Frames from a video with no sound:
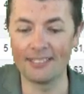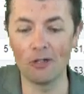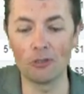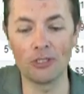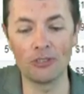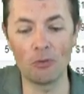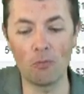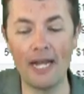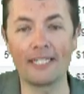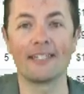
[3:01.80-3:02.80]
It tells you
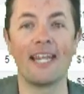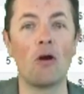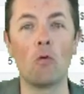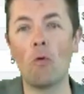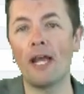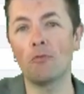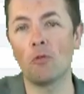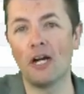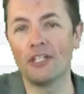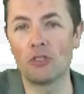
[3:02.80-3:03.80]
your weight. Now,
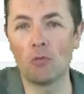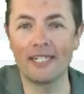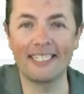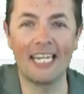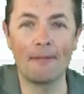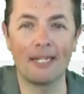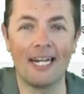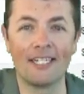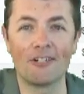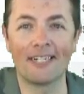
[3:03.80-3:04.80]
weight-wise, you want to keep
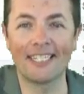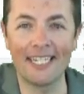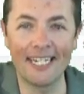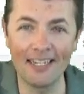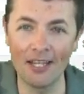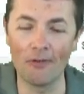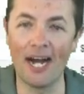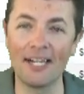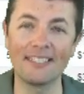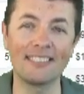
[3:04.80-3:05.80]
it under a
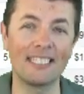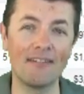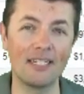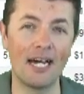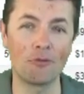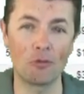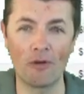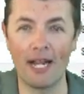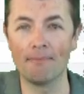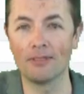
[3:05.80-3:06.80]
kilo, under 700
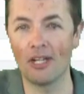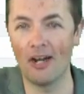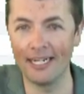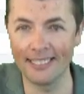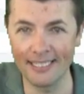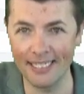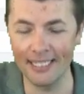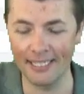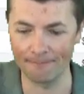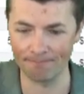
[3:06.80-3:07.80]
grams
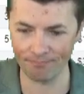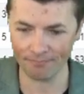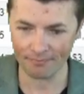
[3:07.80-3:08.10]
ideally.